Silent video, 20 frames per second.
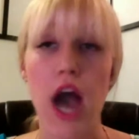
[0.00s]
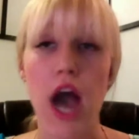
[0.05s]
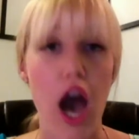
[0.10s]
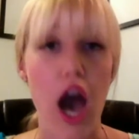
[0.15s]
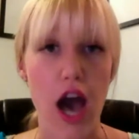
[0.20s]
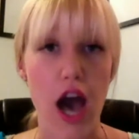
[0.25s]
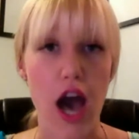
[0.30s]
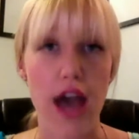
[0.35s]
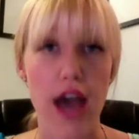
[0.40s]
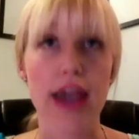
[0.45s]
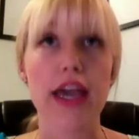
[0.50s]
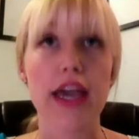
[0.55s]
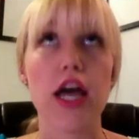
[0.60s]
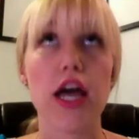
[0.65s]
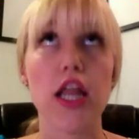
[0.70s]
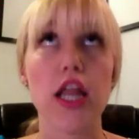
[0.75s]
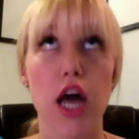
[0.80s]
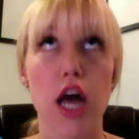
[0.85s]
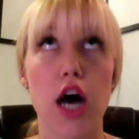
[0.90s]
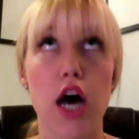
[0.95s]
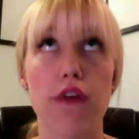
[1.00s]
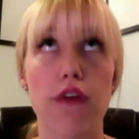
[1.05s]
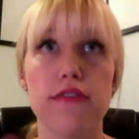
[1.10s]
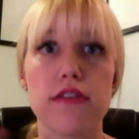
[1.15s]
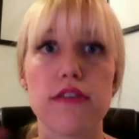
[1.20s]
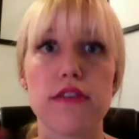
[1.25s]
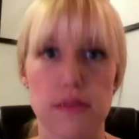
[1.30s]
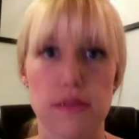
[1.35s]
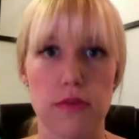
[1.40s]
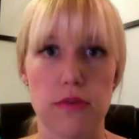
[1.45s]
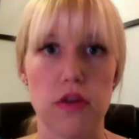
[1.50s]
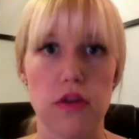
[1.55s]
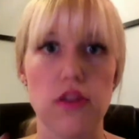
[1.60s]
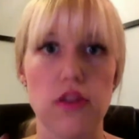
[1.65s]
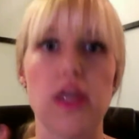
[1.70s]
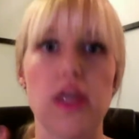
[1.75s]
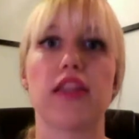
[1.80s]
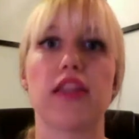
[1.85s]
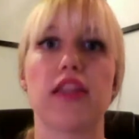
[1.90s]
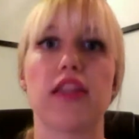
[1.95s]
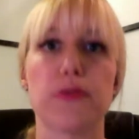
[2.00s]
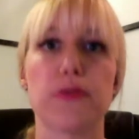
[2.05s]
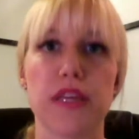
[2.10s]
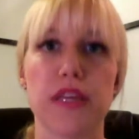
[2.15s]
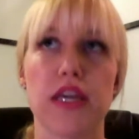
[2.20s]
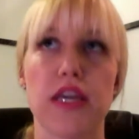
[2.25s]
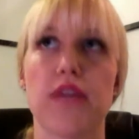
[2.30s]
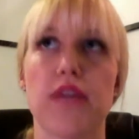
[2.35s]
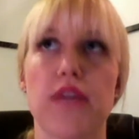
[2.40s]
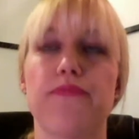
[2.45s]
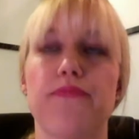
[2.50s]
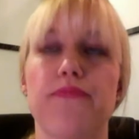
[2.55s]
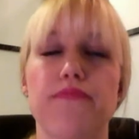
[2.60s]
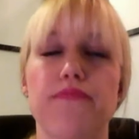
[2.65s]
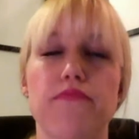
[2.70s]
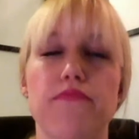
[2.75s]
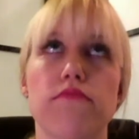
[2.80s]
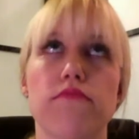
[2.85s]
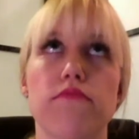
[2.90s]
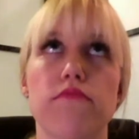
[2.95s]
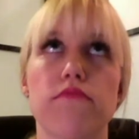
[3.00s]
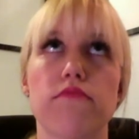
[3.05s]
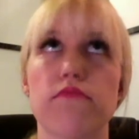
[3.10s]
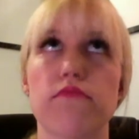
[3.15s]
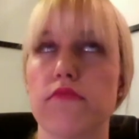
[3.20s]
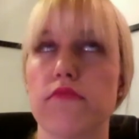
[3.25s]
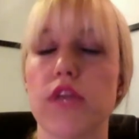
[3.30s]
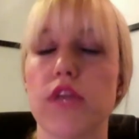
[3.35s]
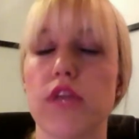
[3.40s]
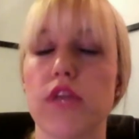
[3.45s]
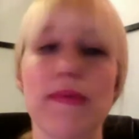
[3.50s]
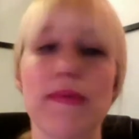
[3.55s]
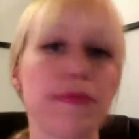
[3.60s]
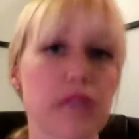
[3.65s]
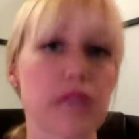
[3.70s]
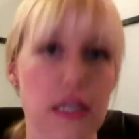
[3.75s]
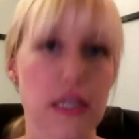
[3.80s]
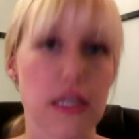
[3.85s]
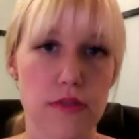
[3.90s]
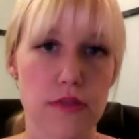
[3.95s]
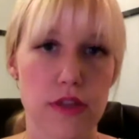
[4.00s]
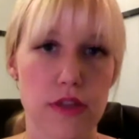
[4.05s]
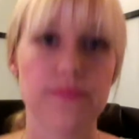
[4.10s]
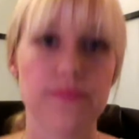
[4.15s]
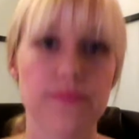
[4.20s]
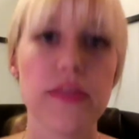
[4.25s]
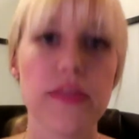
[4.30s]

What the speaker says: I love summer. Like, literally, I'm obsessed with it.